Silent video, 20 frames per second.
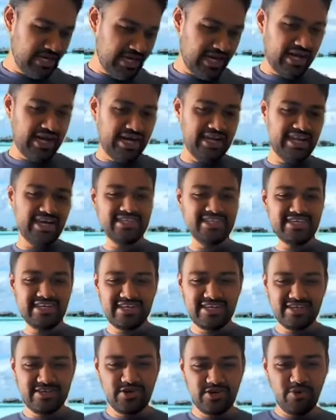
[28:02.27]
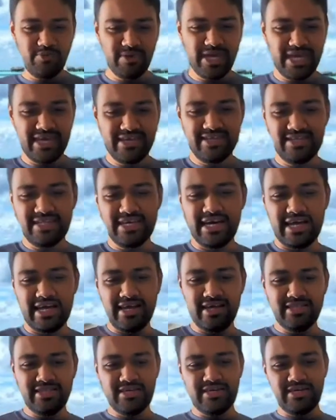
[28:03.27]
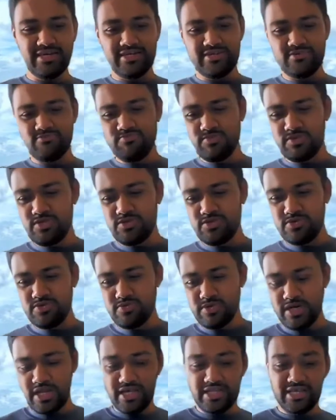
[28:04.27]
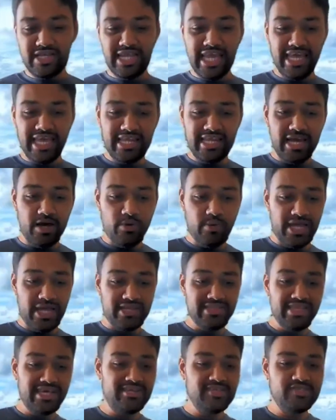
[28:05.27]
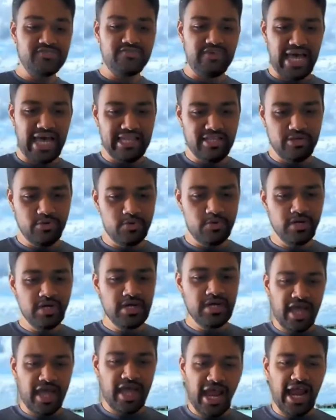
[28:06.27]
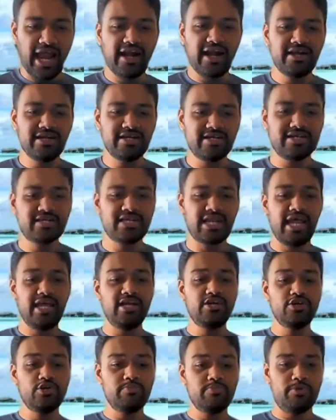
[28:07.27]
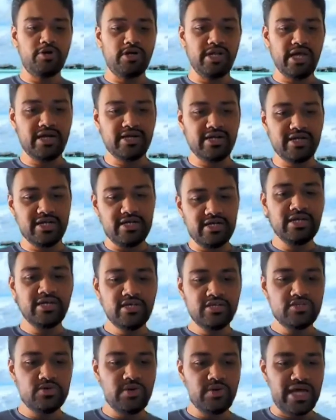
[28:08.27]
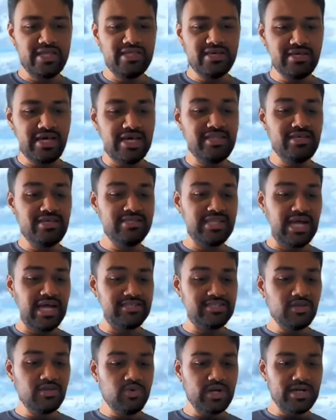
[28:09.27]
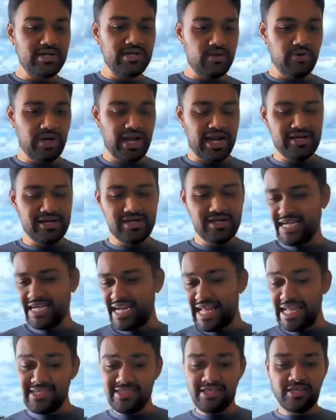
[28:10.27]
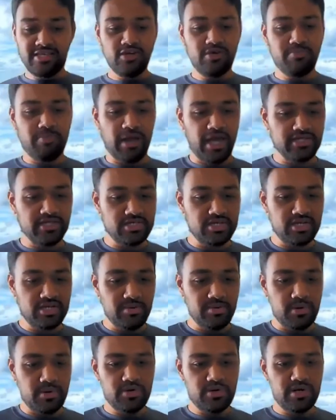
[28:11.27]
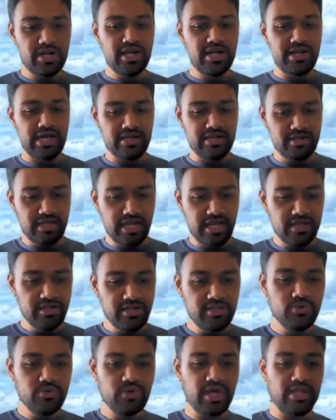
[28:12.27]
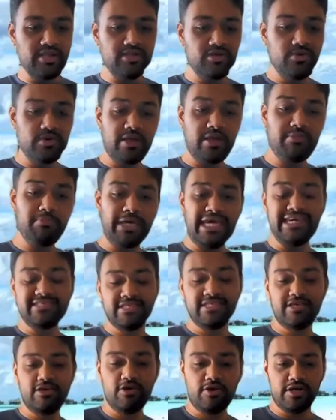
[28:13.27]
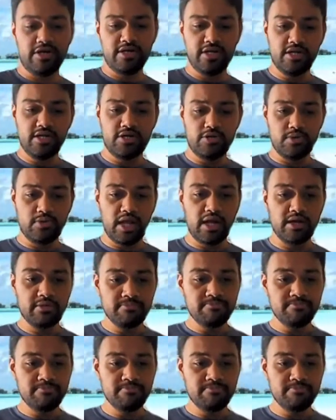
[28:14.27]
another domain, another area where there is value, and trying to protect it. So I think that's the way to look at it. Anything you're passionate about, right? And you can bake security into that.